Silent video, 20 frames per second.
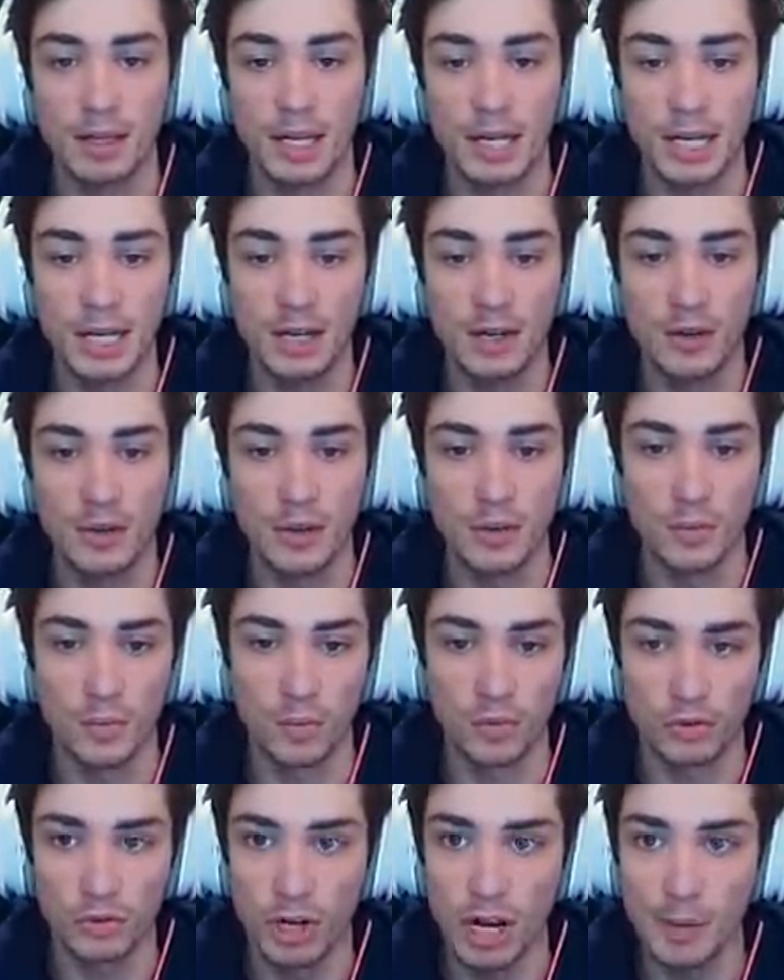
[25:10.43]
and
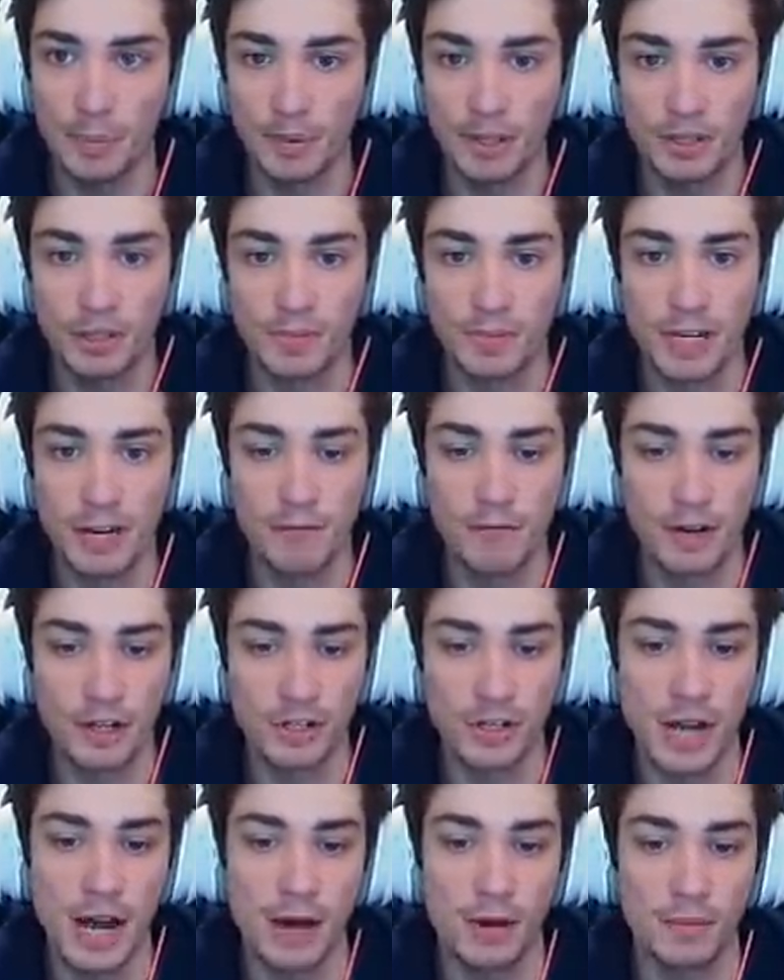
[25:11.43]
we'll try to play some
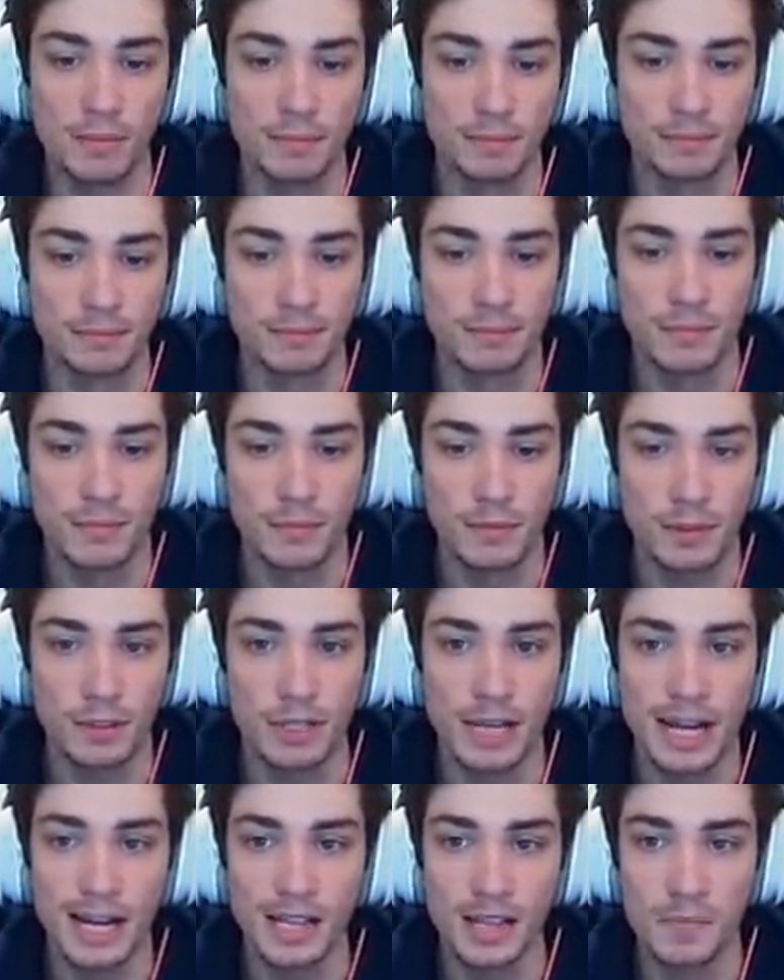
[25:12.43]
defense now.
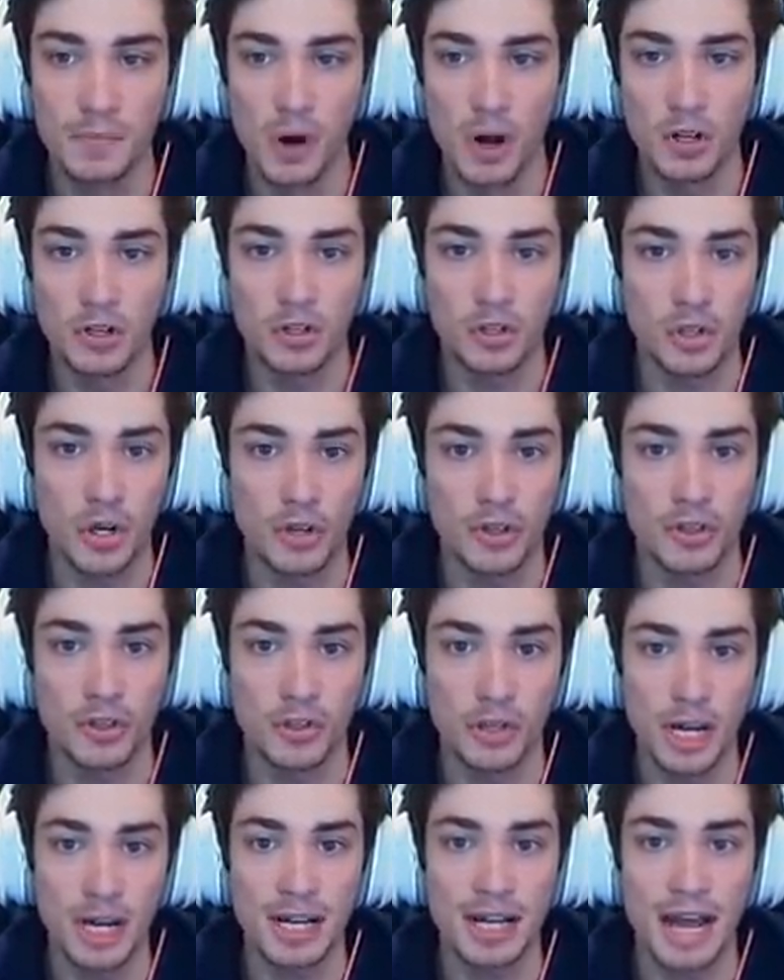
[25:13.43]
Getting the ball to start the
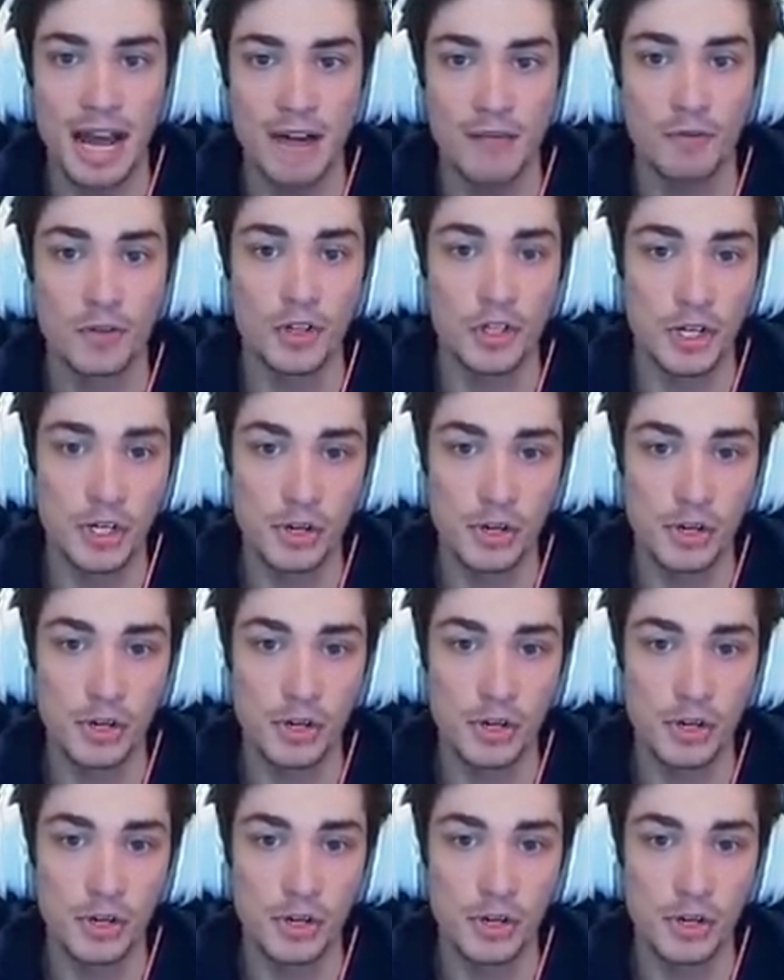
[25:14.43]
second half was